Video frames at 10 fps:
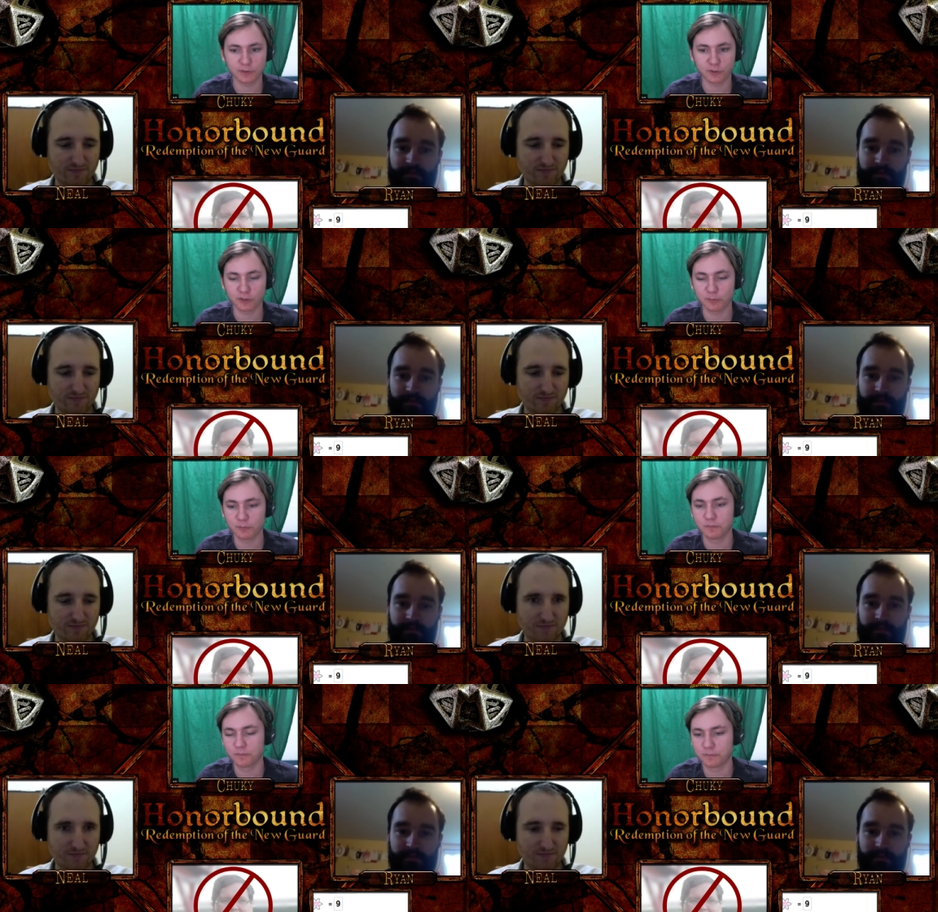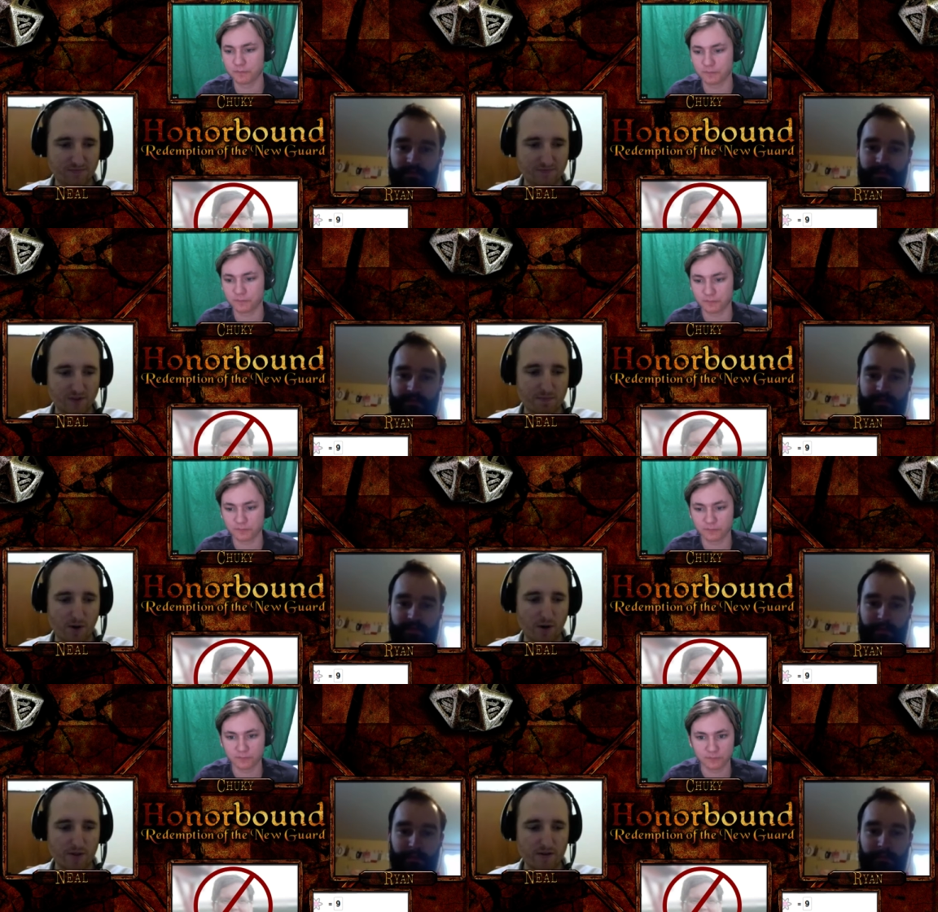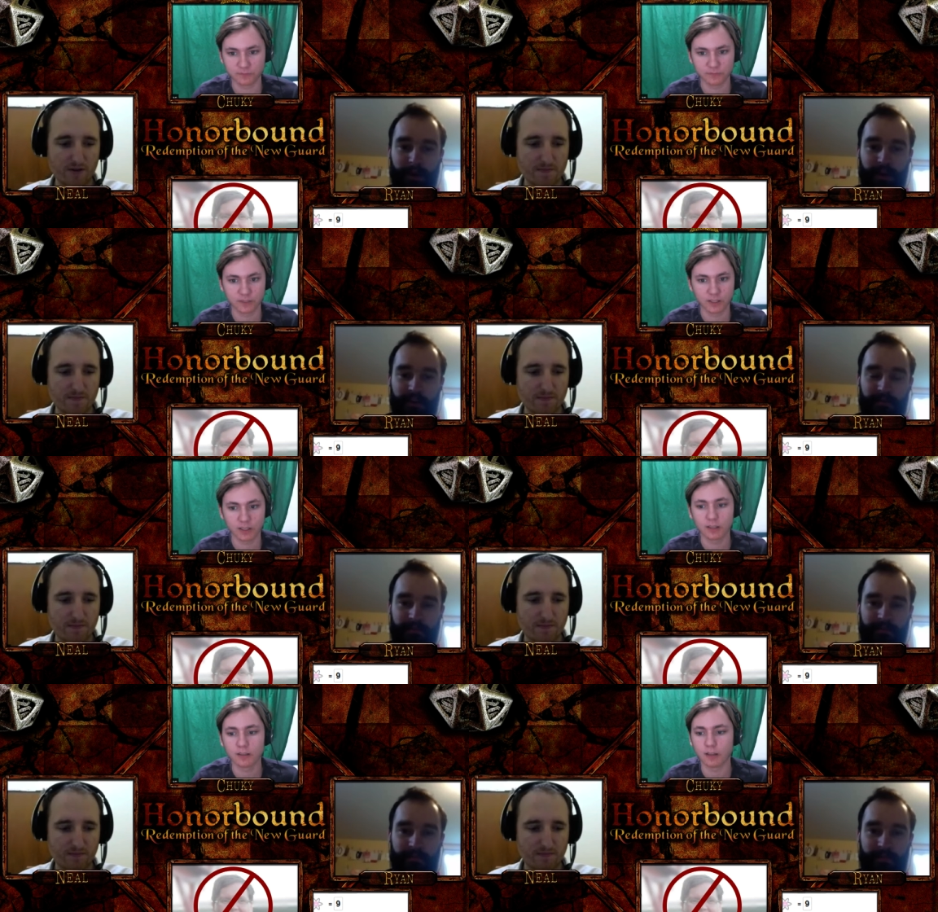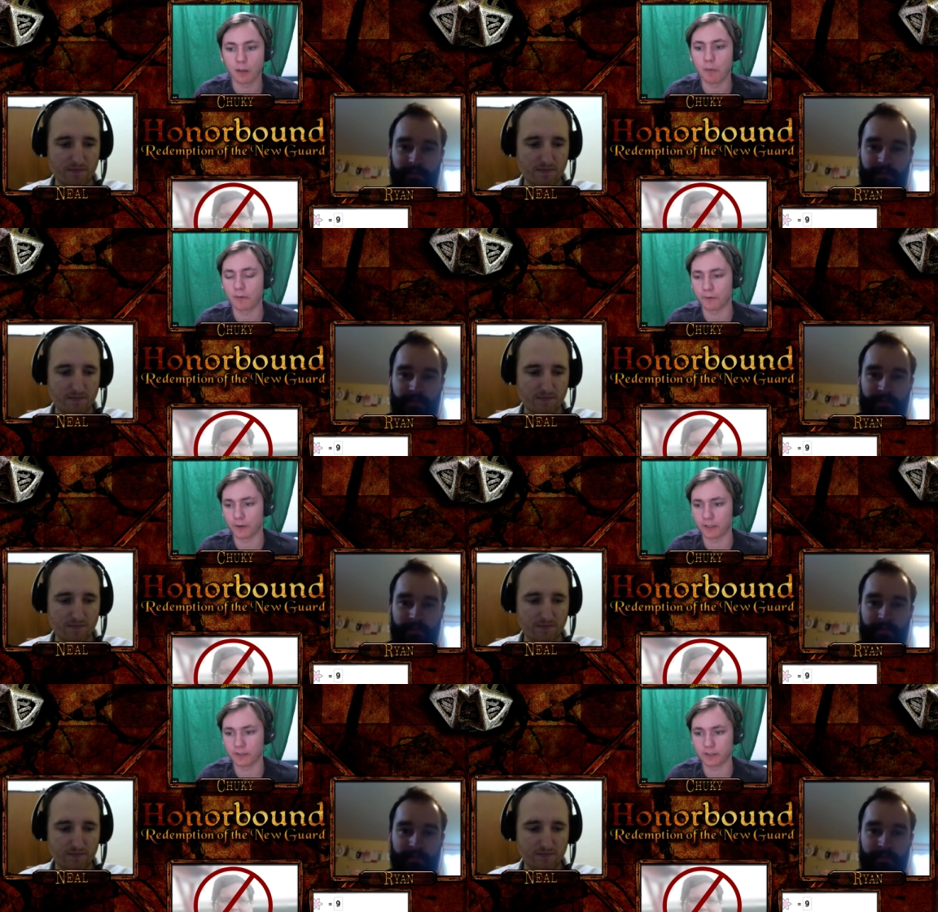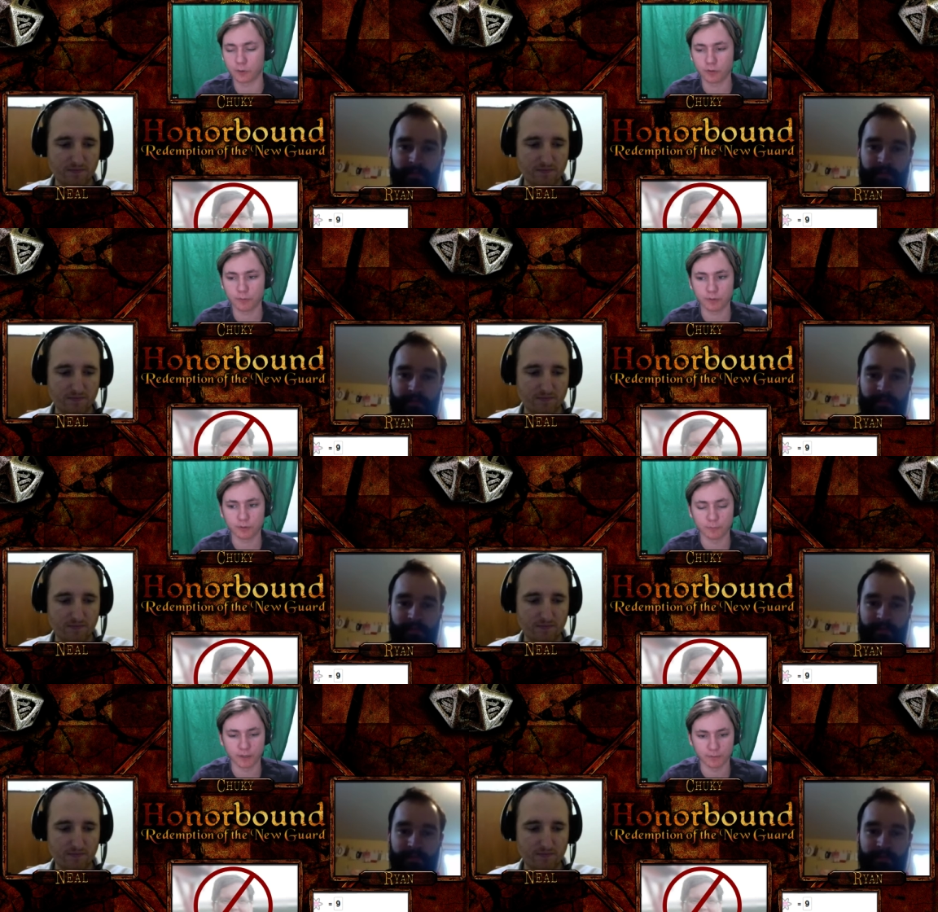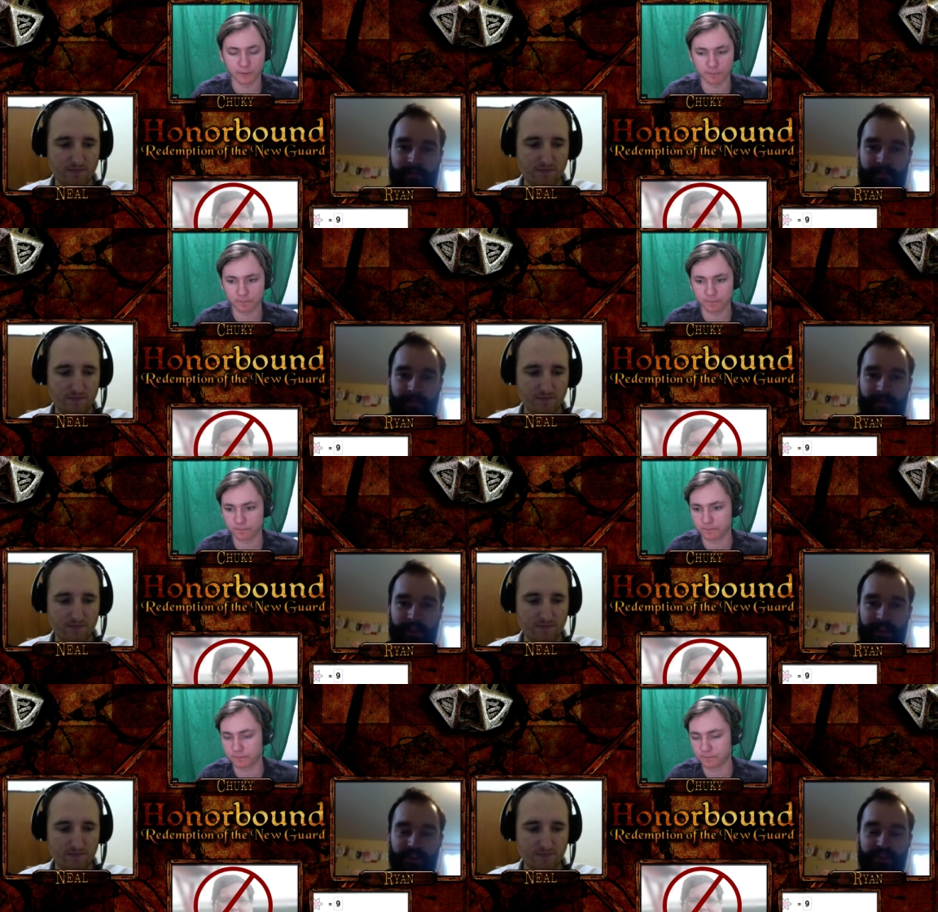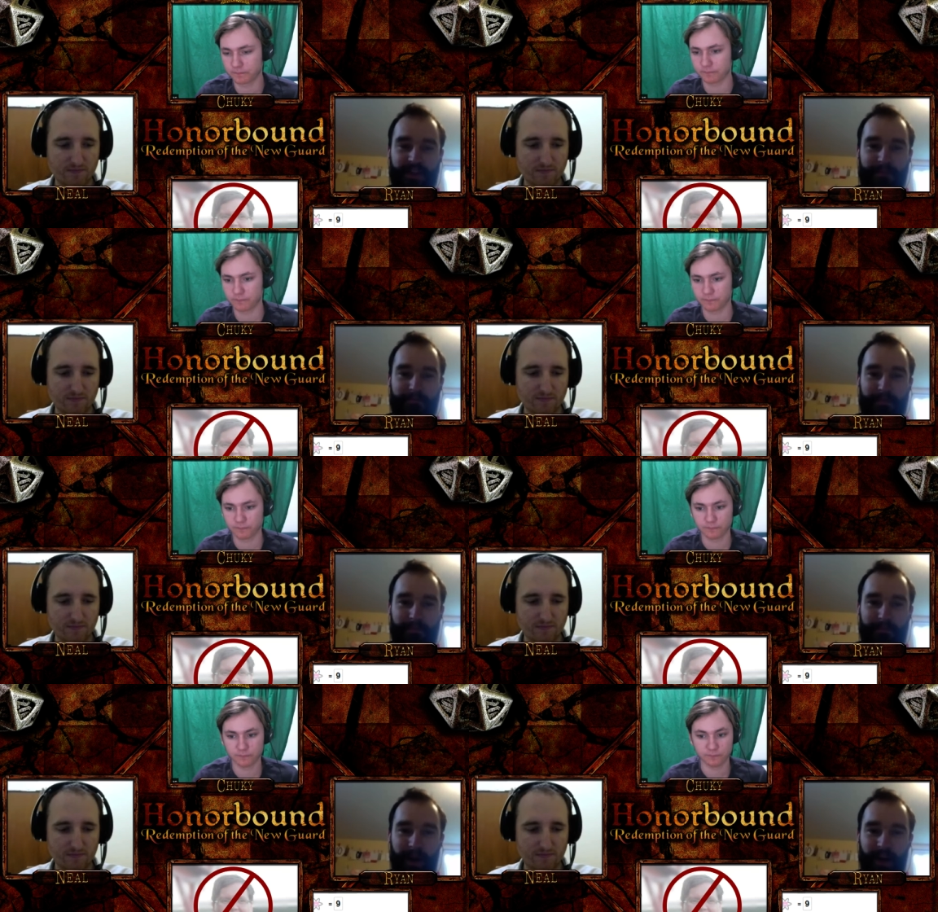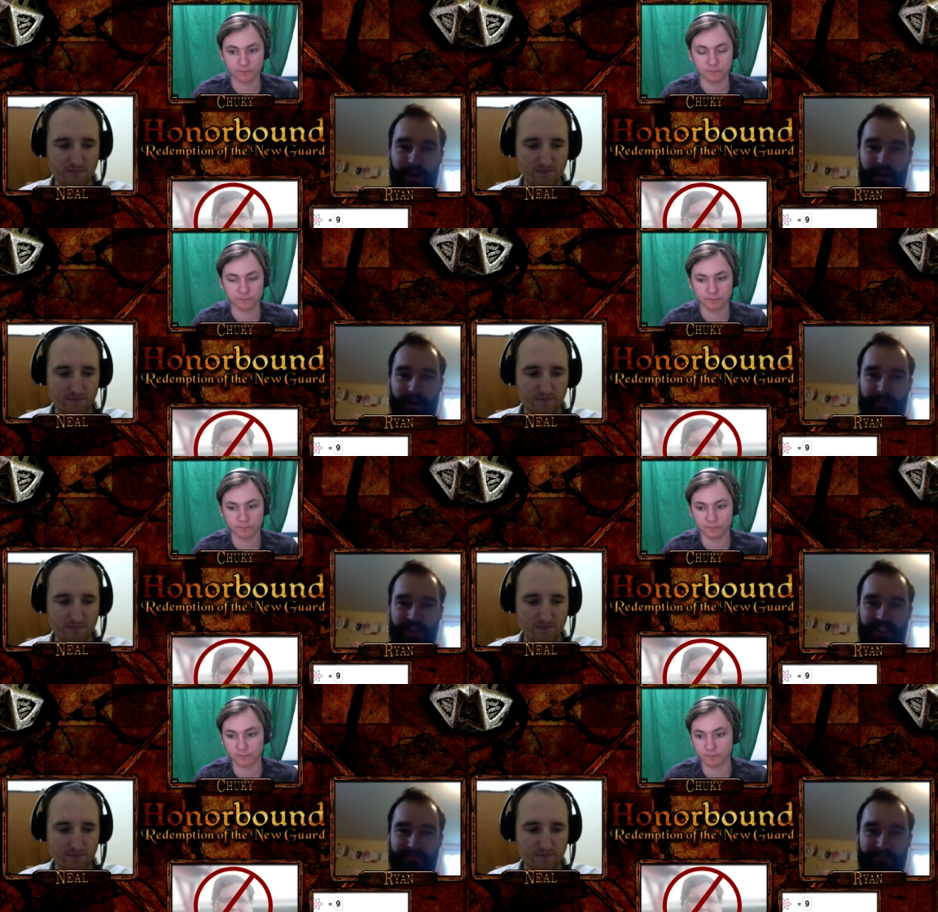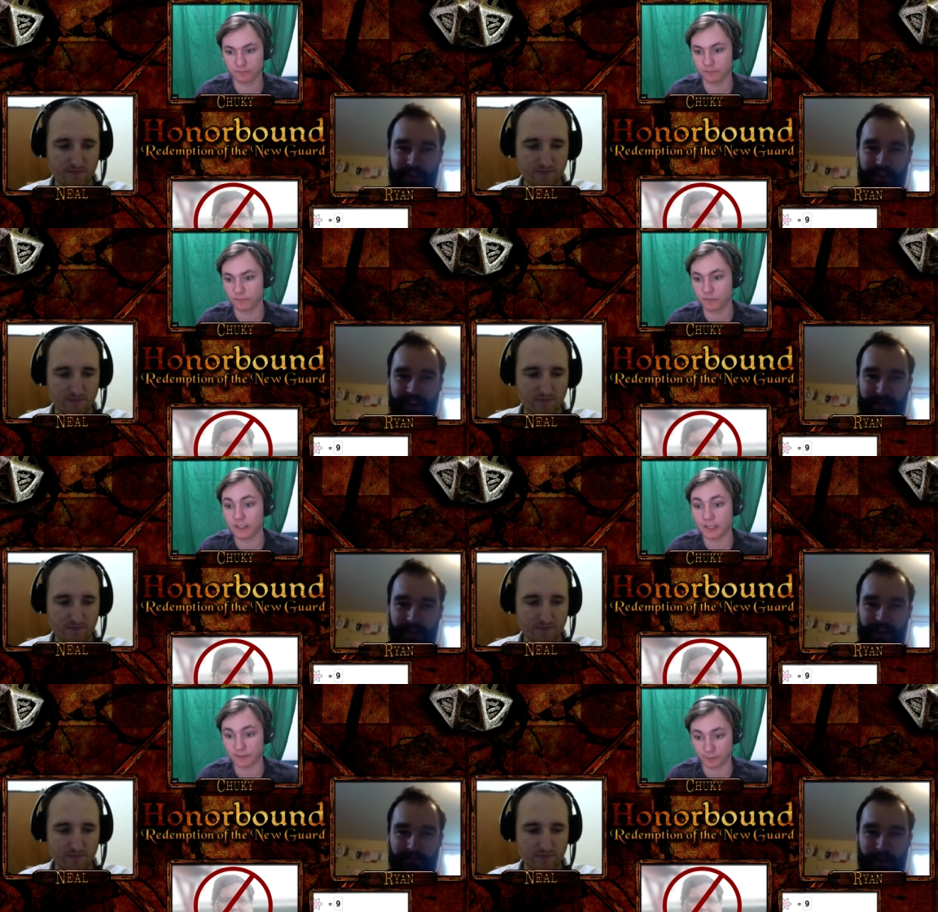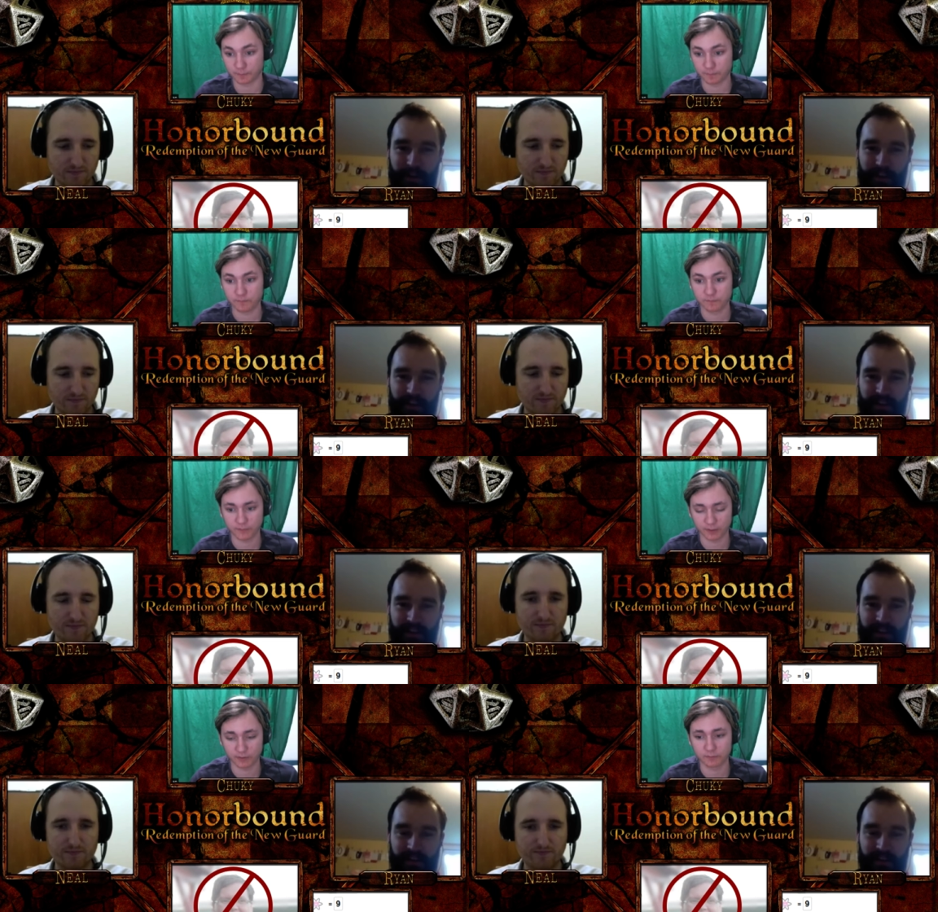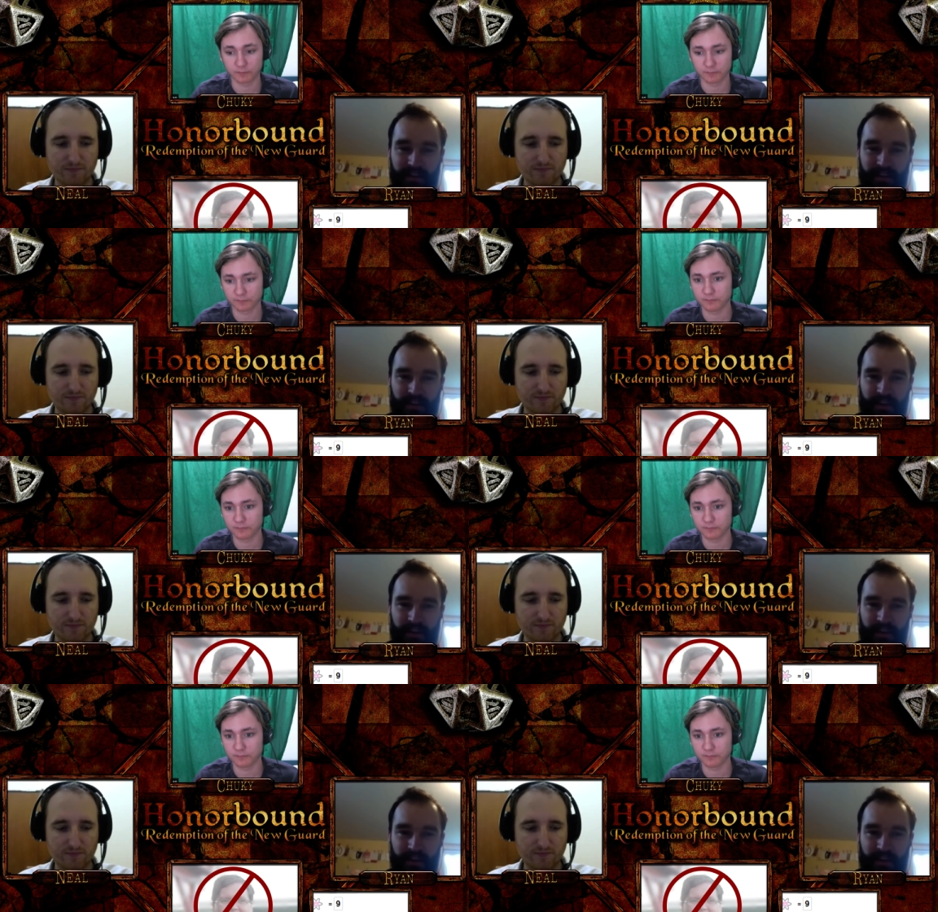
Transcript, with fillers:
Speaker 1: song? Martha. Martha. Right? Uh, there's a holy book of Martha.
Speaker 2: So this is a monk, a priest of Martha, a monk yes. of Martha. Yes. Mm-hmm.